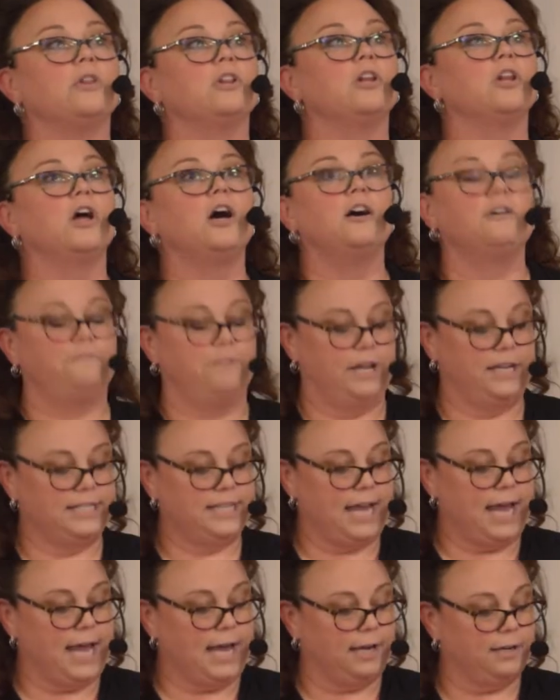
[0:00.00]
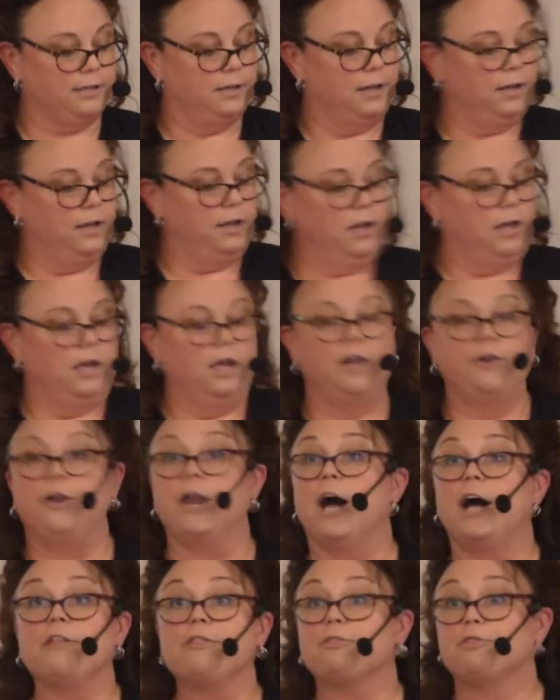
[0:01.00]
with love and tact
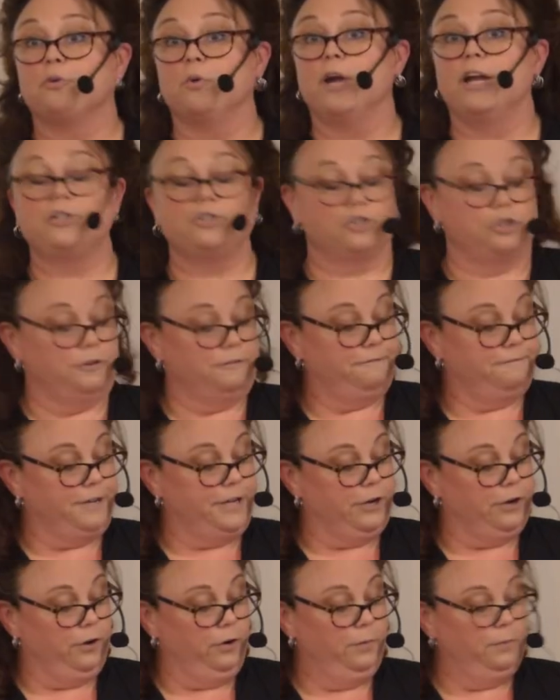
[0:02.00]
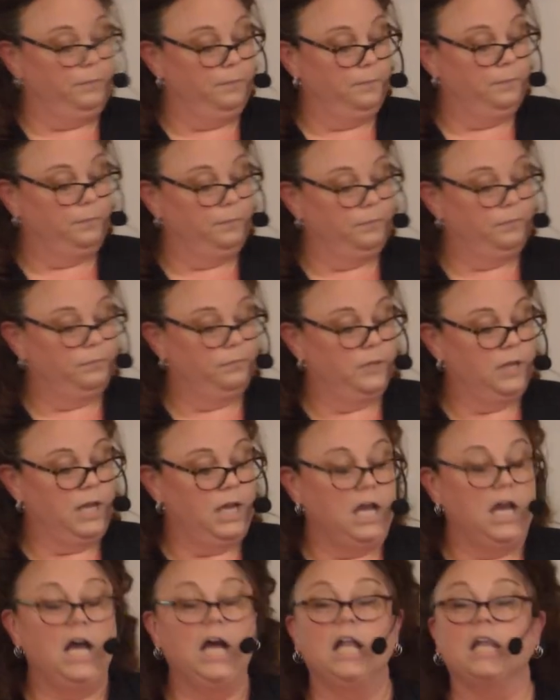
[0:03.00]
not threats or fear.
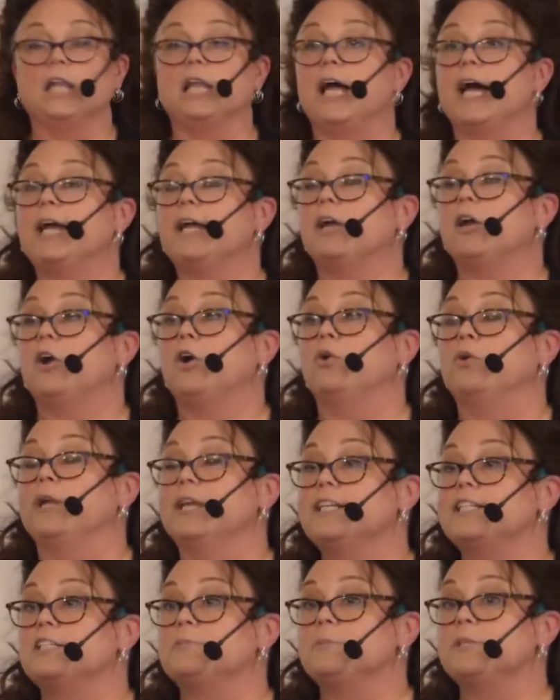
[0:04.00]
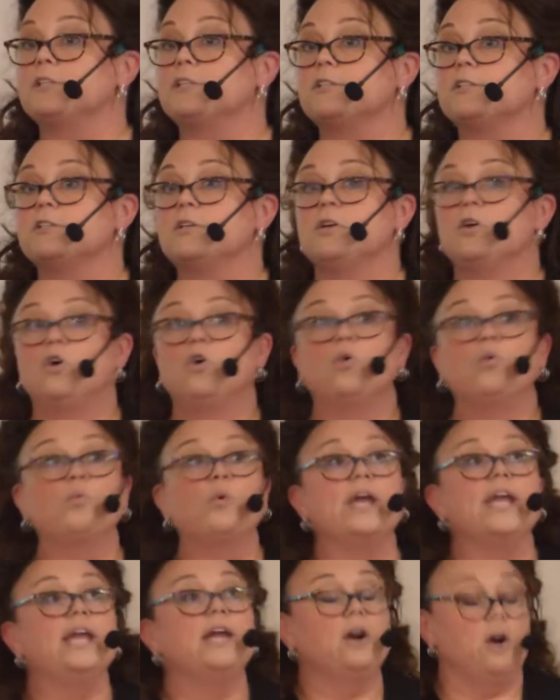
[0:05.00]
Like Onesimus,
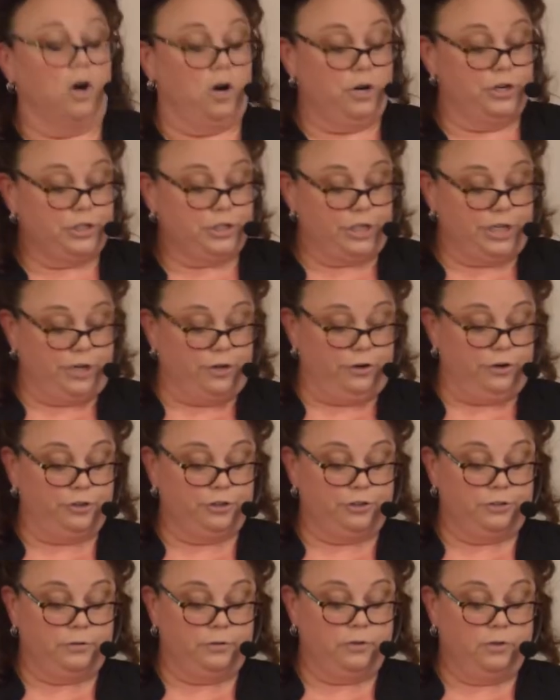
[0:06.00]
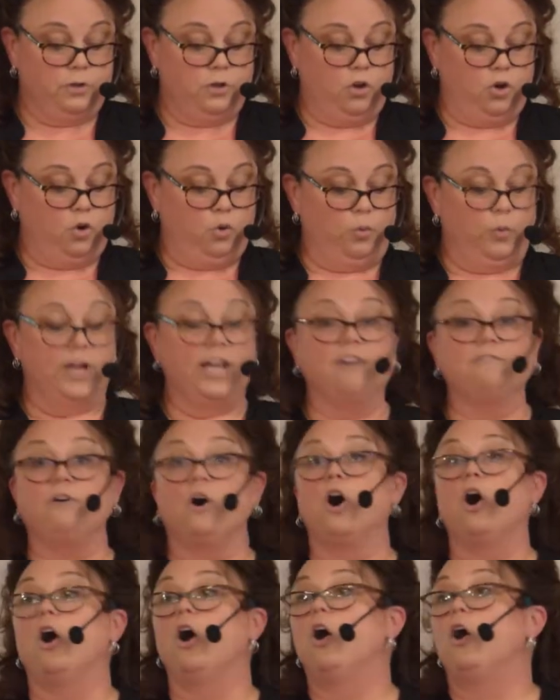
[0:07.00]
we are sinners. We
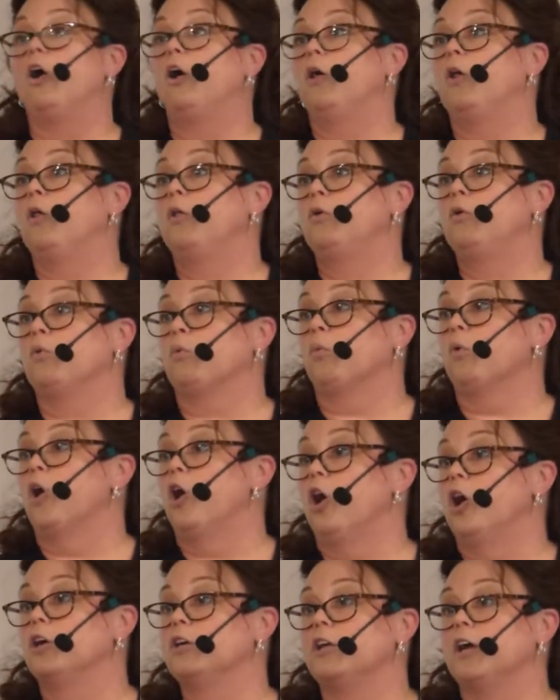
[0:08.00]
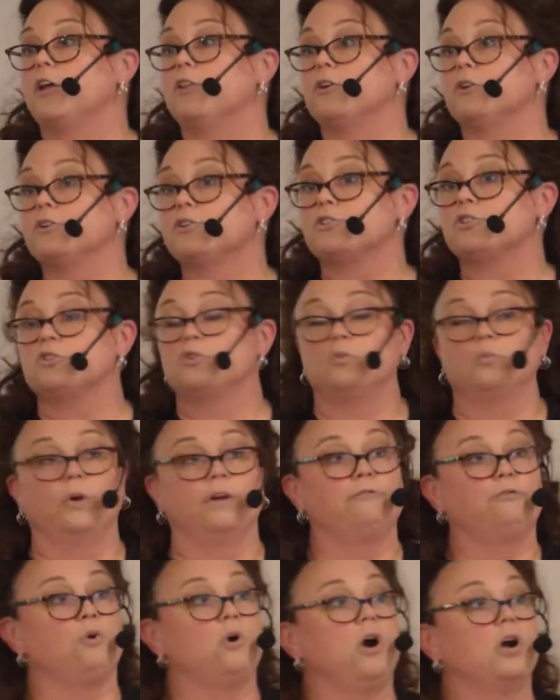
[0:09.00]
have all wronged others,
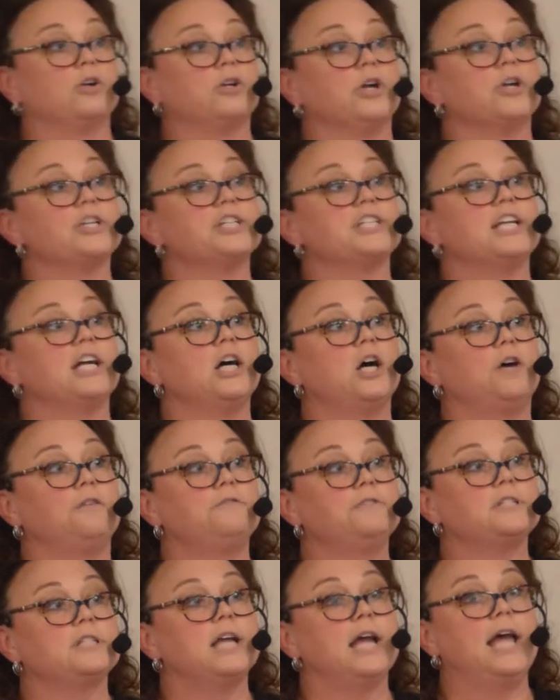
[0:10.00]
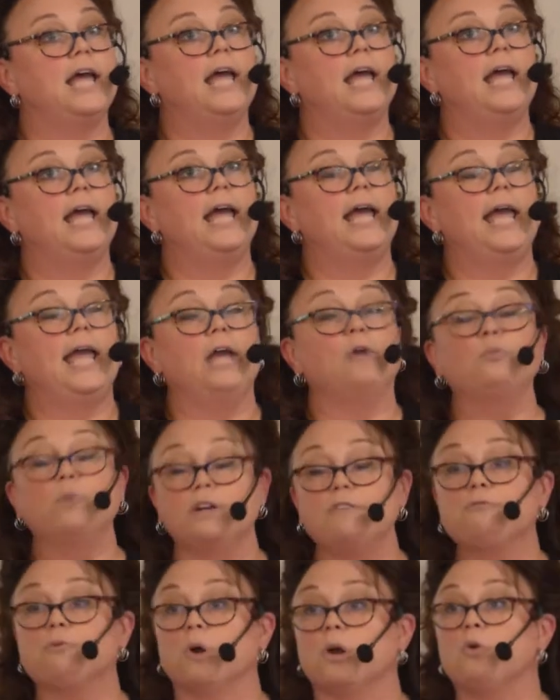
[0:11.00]
we've wronged ourselves, and
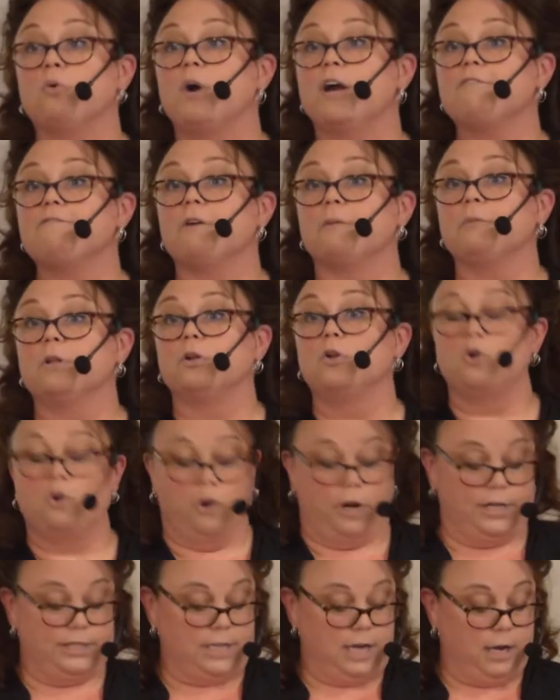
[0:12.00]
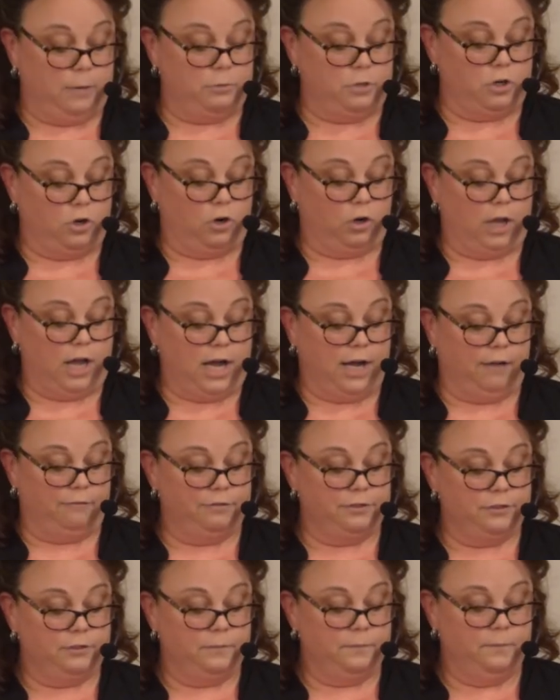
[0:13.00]
we've run away from the Lord at times in our
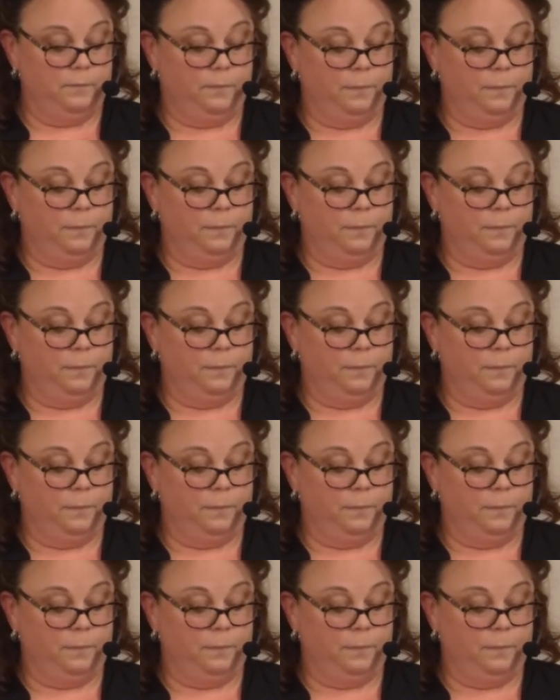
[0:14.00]
lives.